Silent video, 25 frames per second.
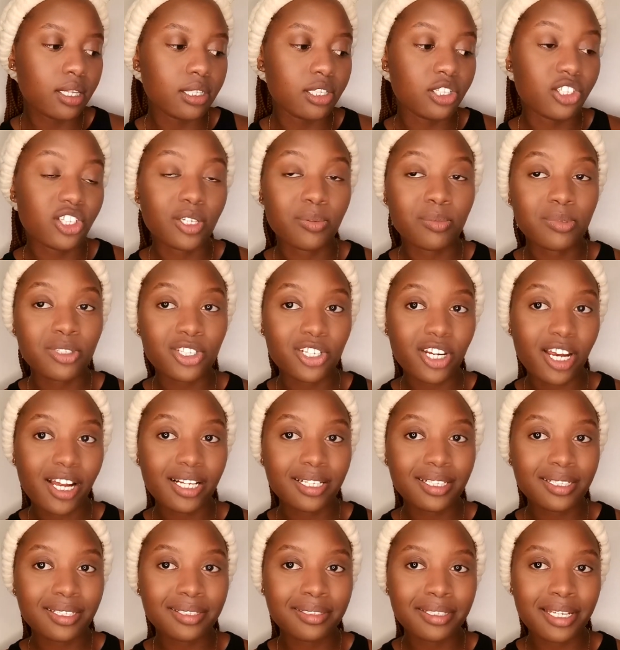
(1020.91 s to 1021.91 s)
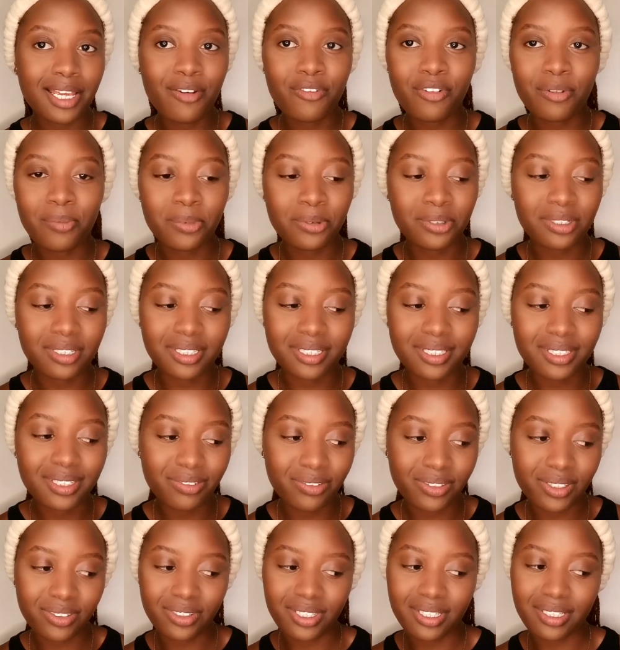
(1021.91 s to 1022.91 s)
James Charles. Everybody's
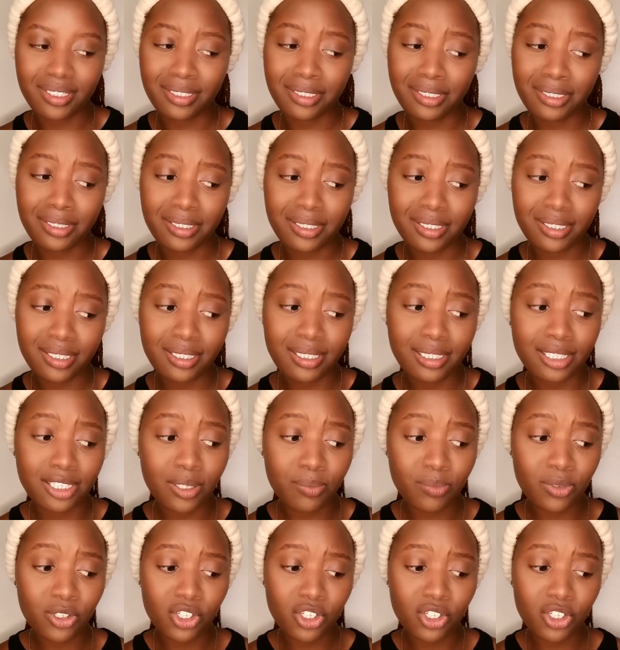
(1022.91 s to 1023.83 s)
favorite is James